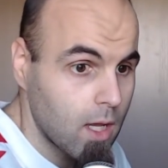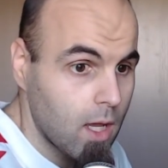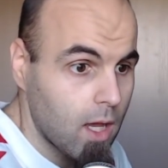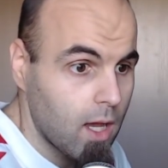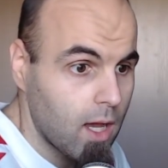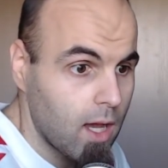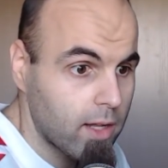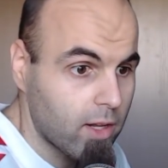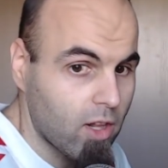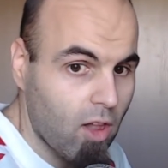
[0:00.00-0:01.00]

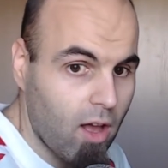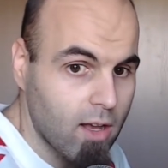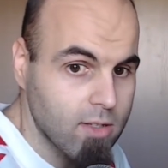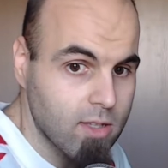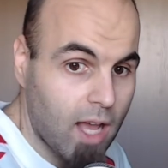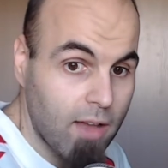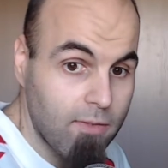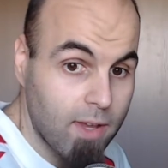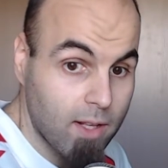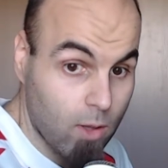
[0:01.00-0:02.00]
The gloss, I
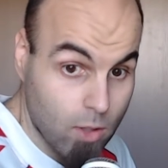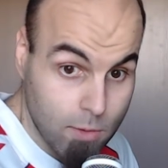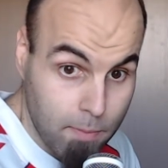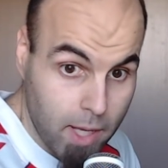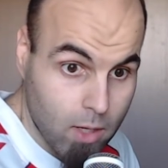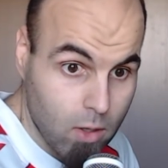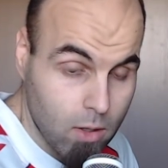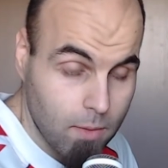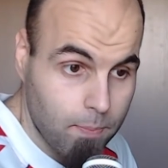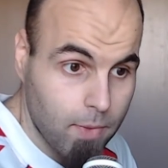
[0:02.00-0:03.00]
think, looks
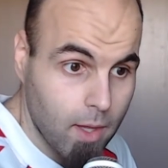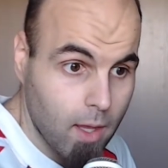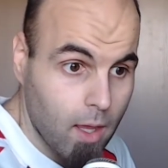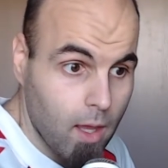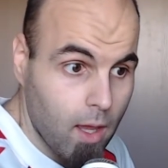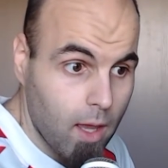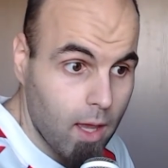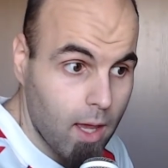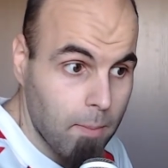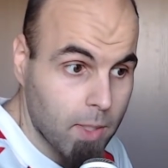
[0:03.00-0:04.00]
better,
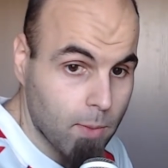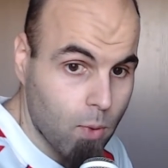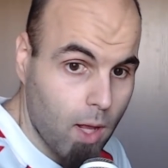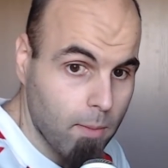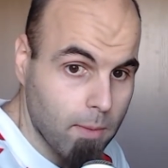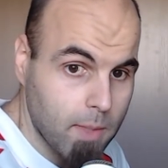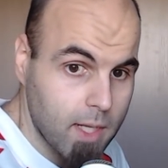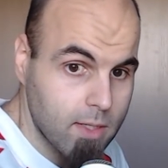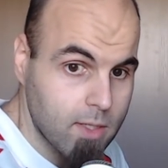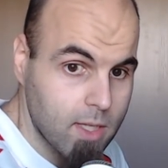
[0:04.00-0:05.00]
but the problem
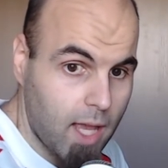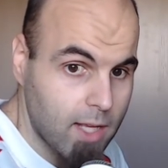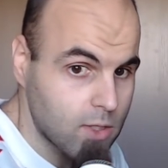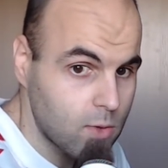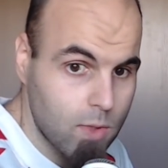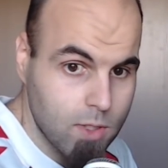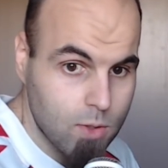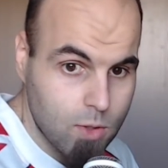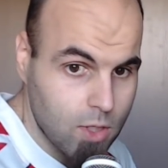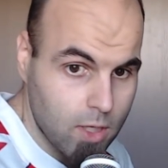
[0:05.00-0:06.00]
is, as soon as
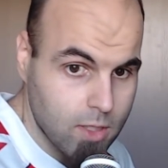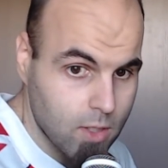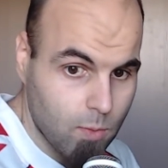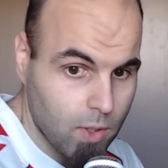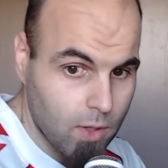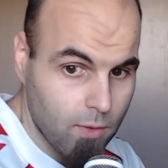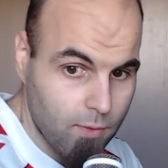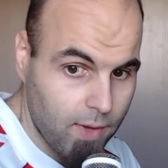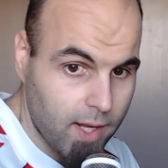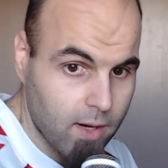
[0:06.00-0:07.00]
you touch it with your
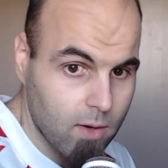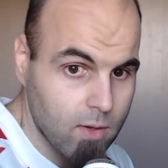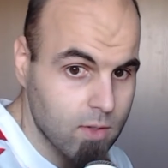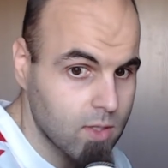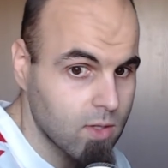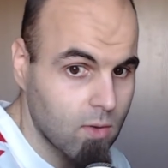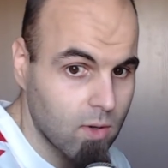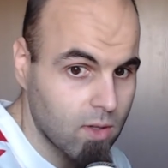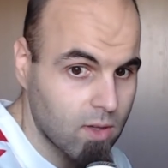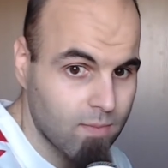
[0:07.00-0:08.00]
fingers,
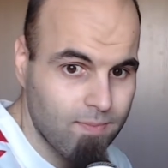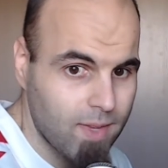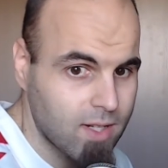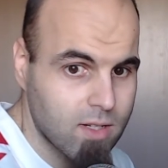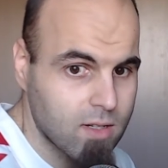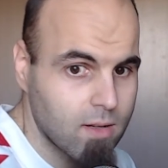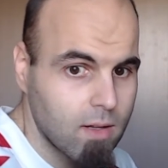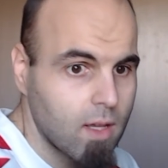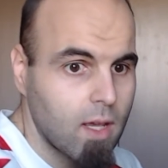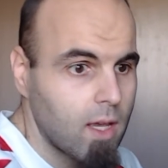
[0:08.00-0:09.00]
or
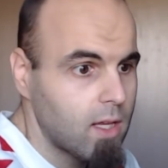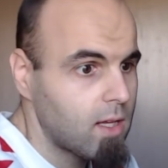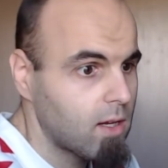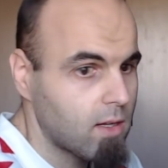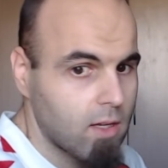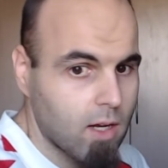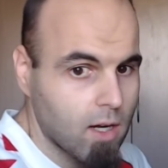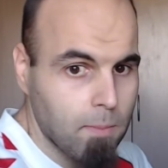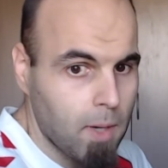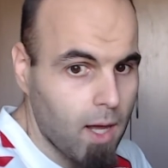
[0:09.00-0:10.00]
you're
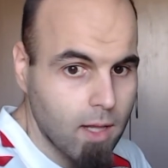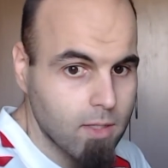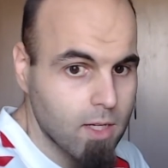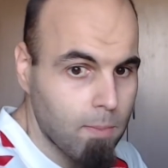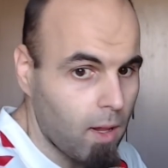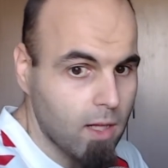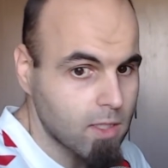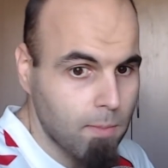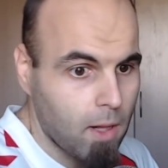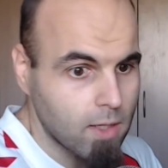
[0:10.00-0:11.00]
gonna polish it.
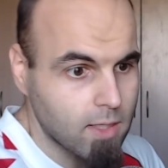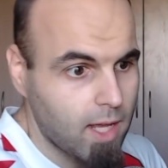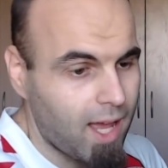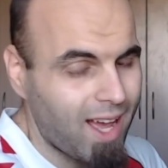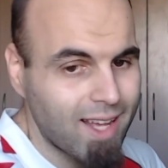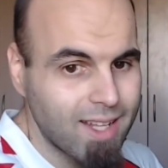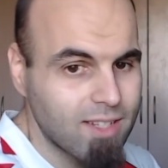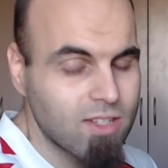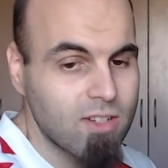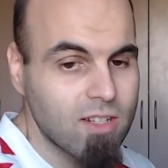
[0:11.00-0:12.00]

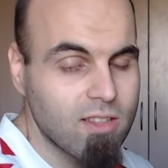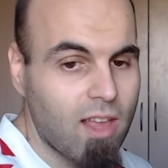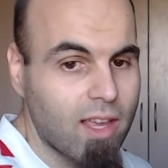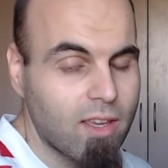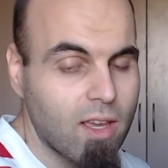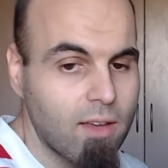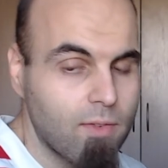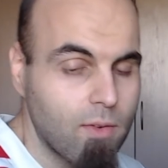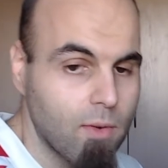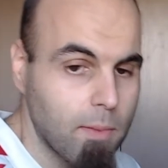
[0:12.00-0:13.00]
It's just like
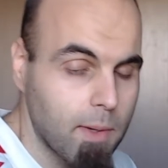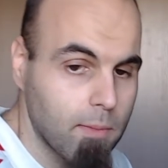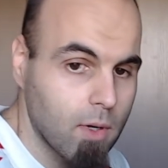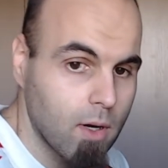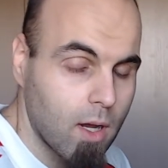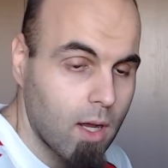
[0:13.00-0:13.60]
if you remember